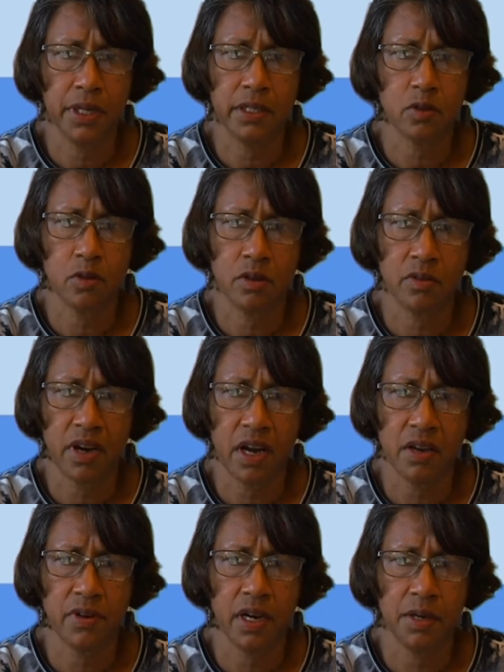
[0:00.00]
based on the
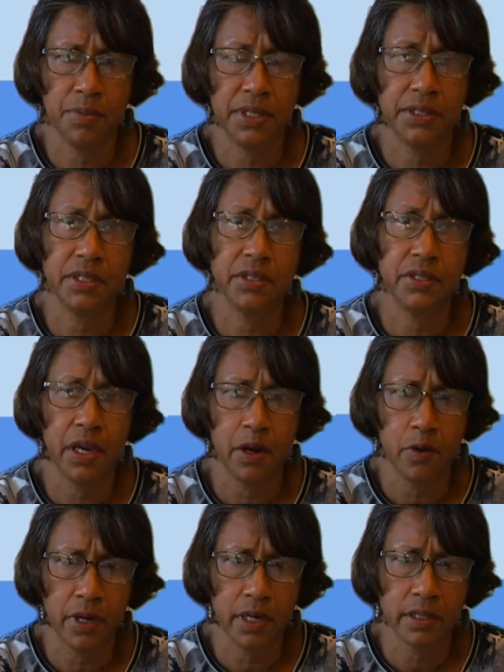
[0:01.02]
5 IPCC
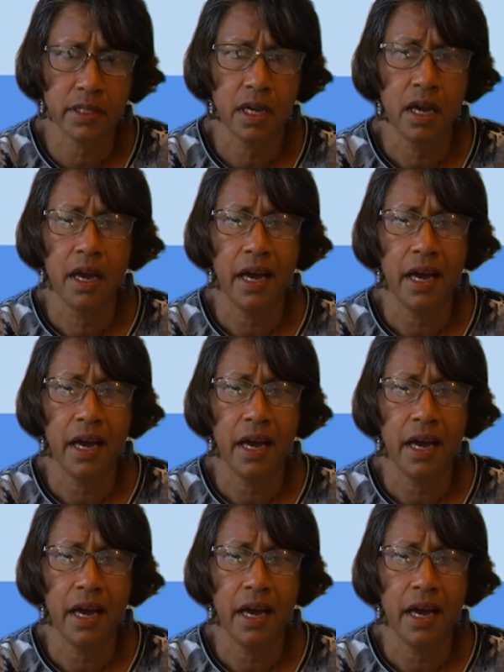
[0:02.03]
areas